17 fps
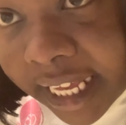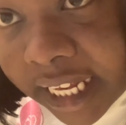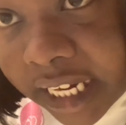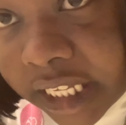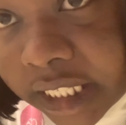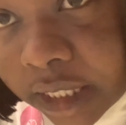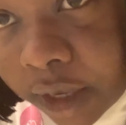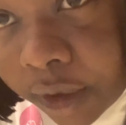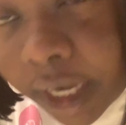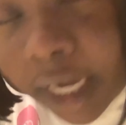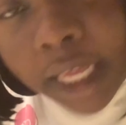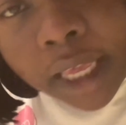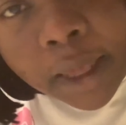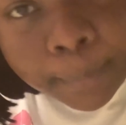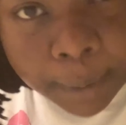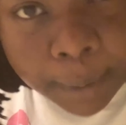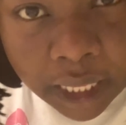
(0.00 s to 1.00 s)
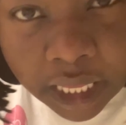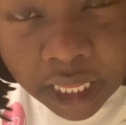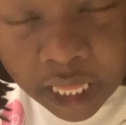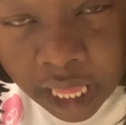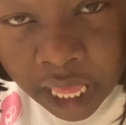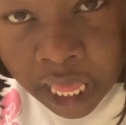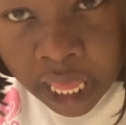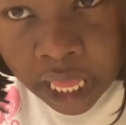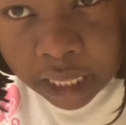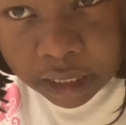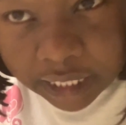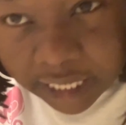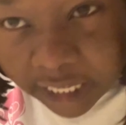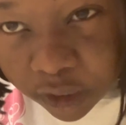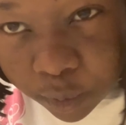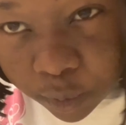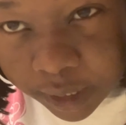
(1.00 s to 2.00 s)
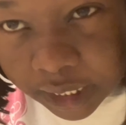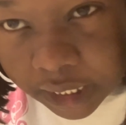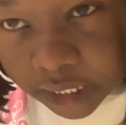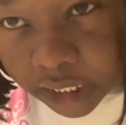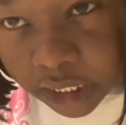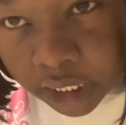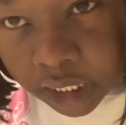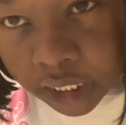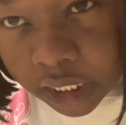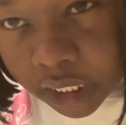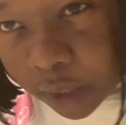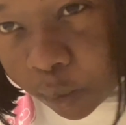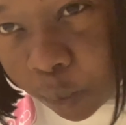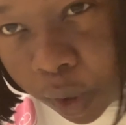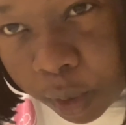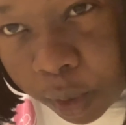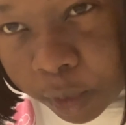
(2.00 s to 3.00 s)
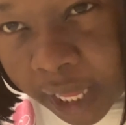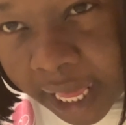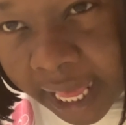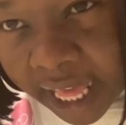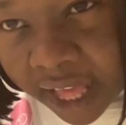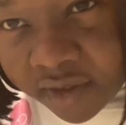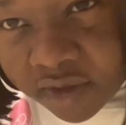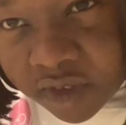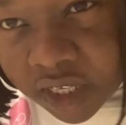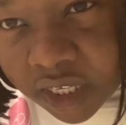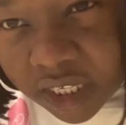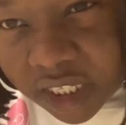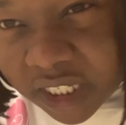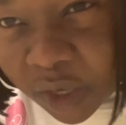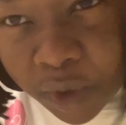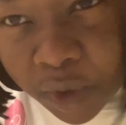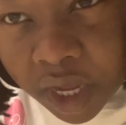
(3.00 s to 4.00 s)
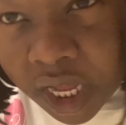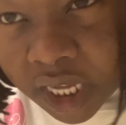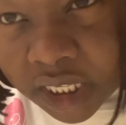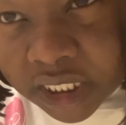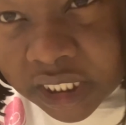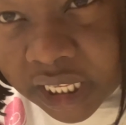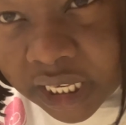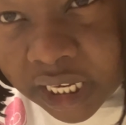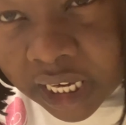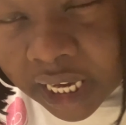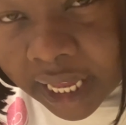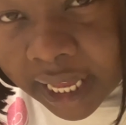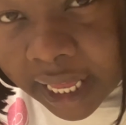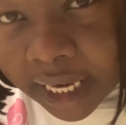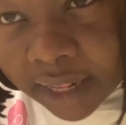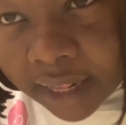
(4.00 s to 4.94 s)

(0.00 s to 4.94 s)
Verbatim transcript: so that it can be liquidy. It won't have no humps in it, don't got it